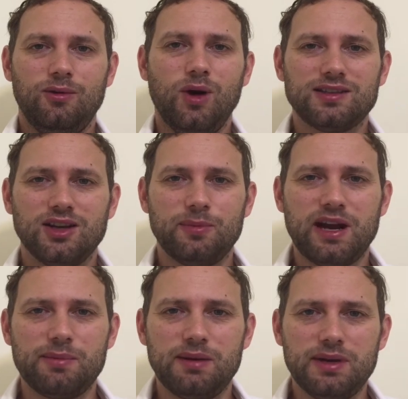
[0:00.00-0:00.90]
What's up,
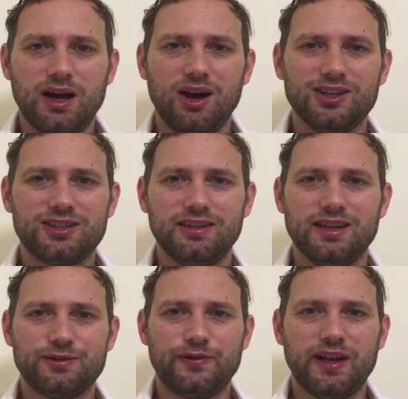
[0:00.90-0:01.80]
Airbnb hosts? In
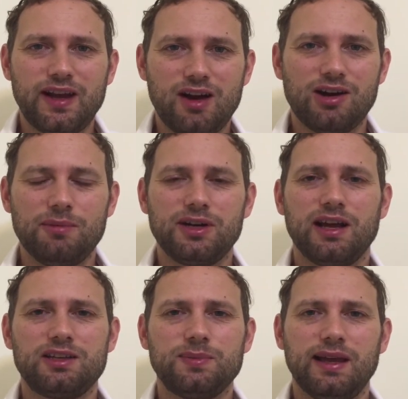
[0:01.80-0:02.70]
this video, I'm going
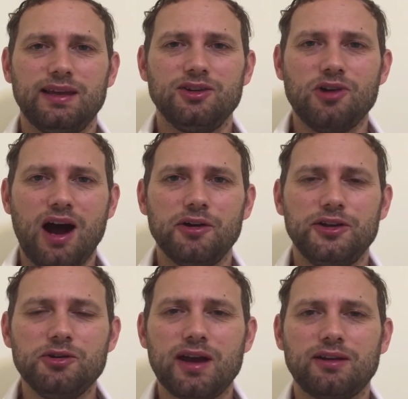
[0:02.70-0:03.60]
to explain you how
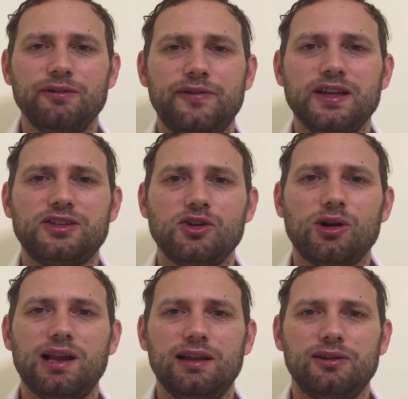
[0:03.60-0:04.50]
you can convince
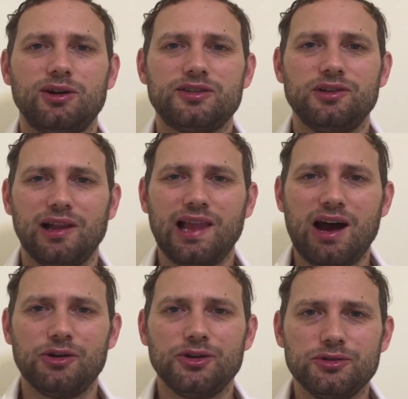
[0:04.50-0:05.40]
your landlord to
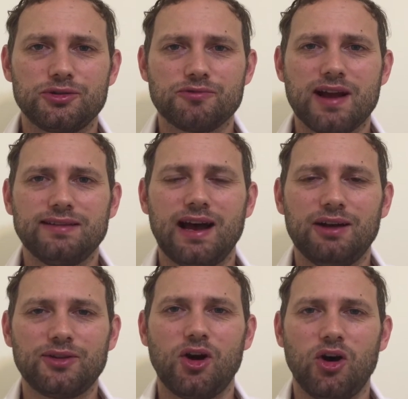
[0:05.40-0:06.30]
allow you to rent
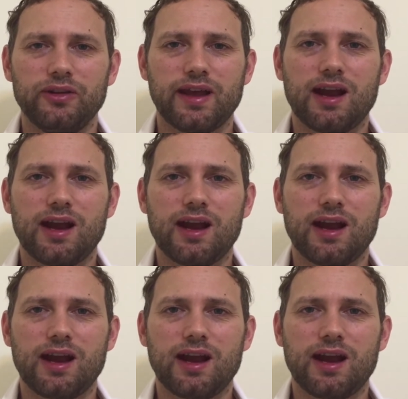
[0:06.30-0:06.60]
out on